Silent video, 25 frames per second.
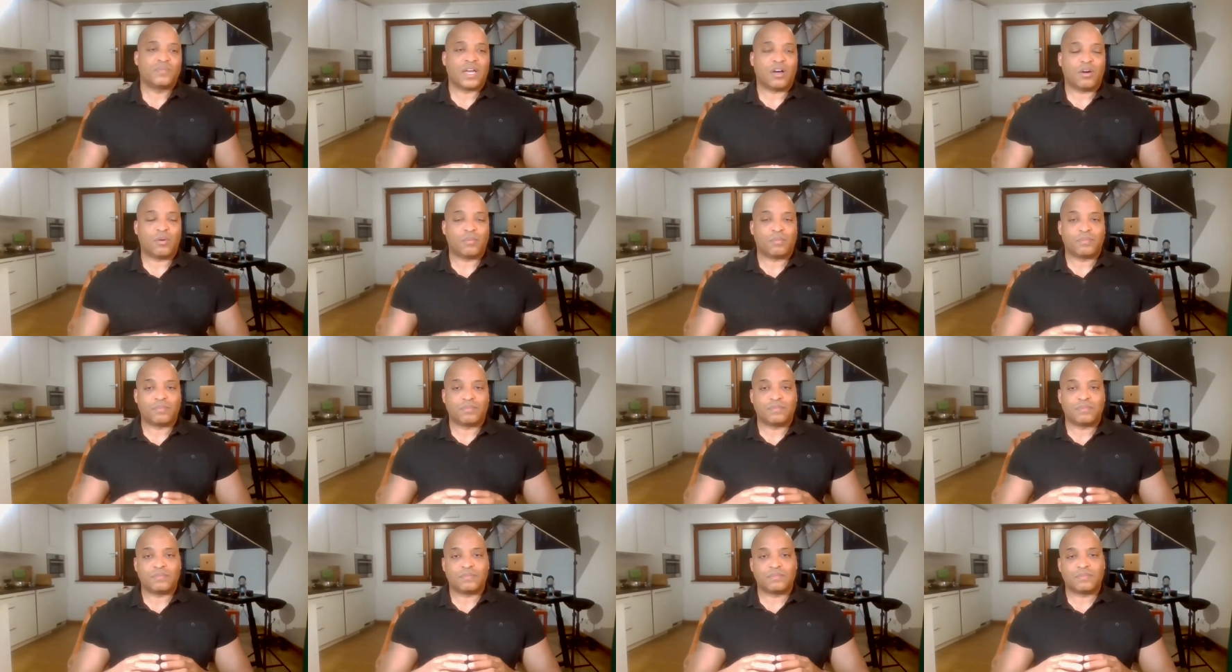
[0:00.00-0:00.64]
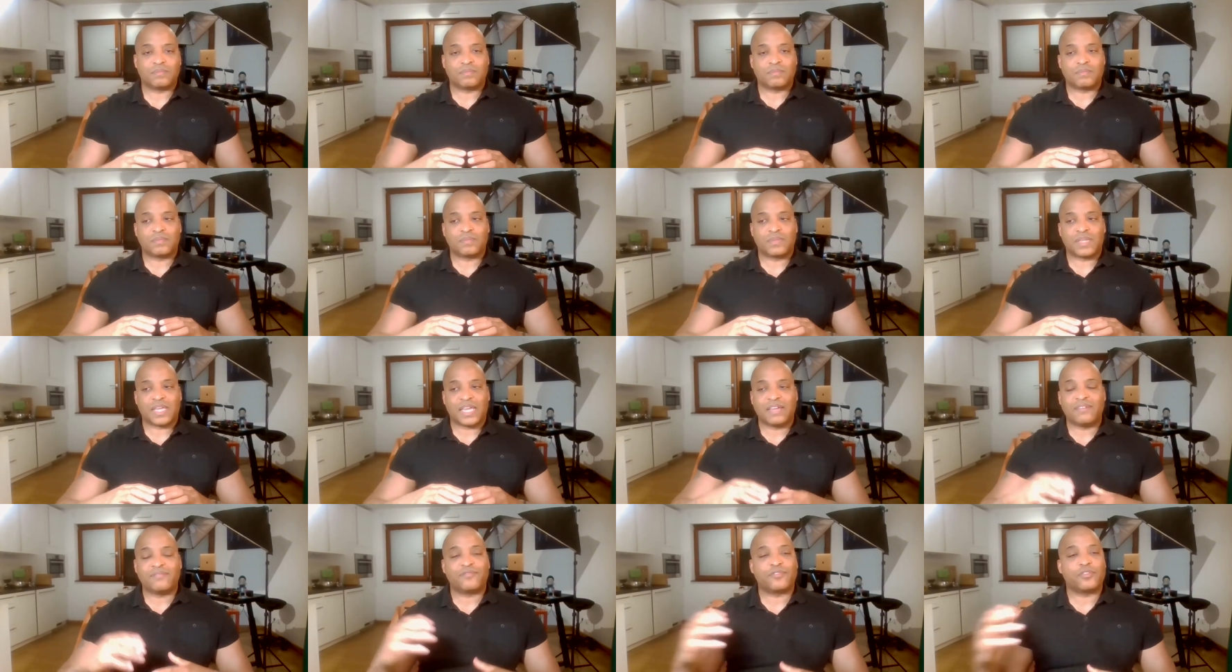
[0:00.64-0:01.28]
help
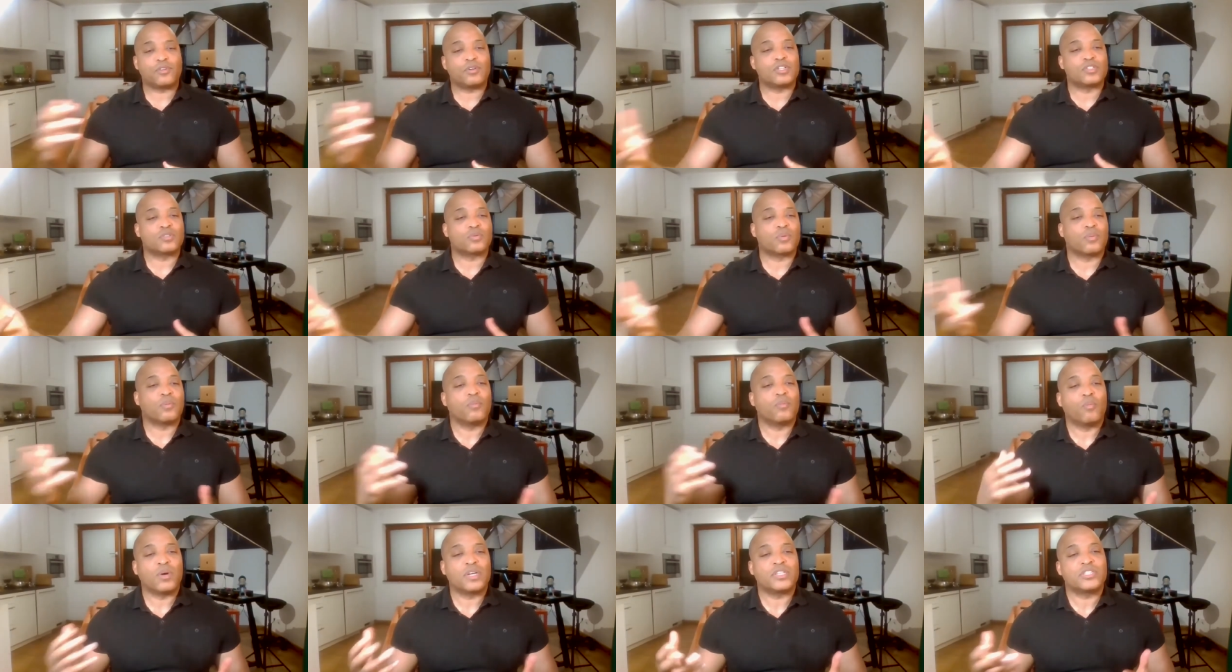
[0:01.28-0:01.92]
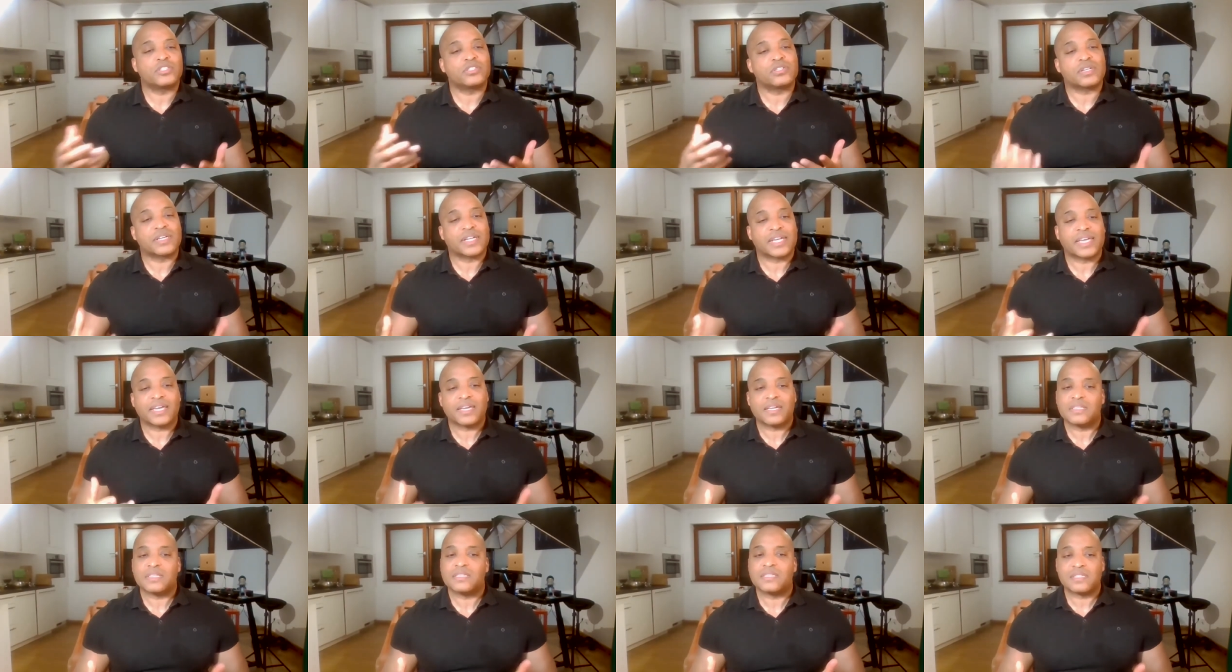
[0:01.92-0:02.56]
influence what your
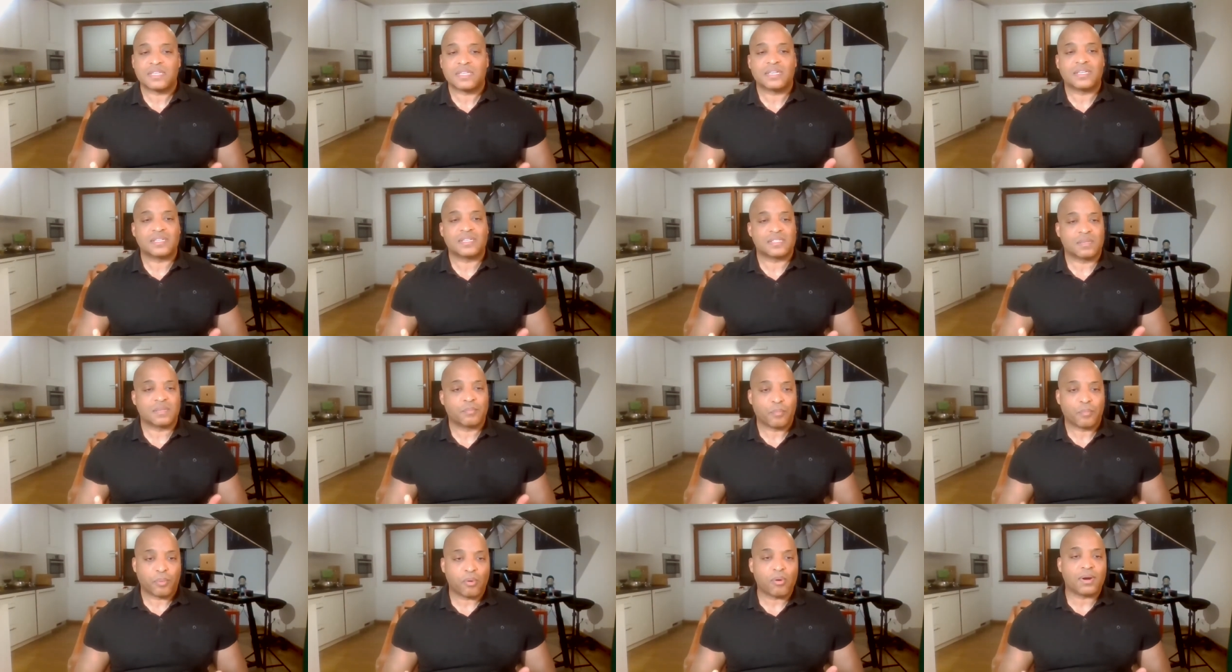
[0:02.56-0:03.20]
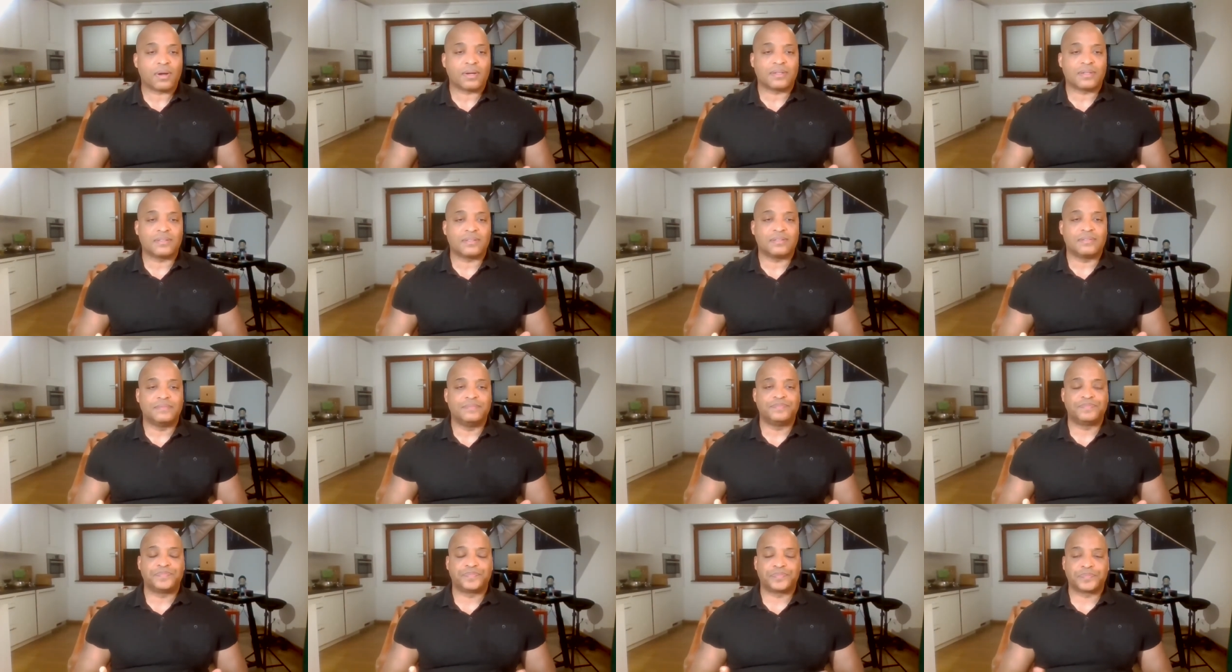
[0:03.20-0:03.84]
kids see as important.